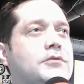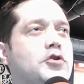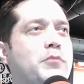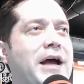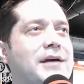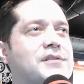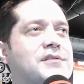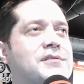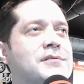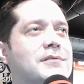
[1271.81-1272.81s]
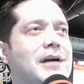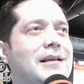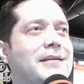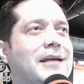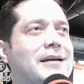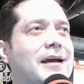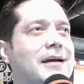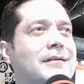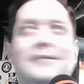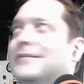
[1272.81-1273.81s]
2 masks. I like that
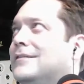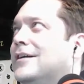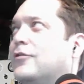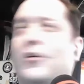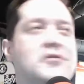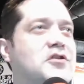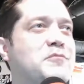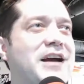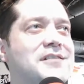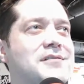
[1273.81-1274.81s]
guy. You ever heard of 2 masks?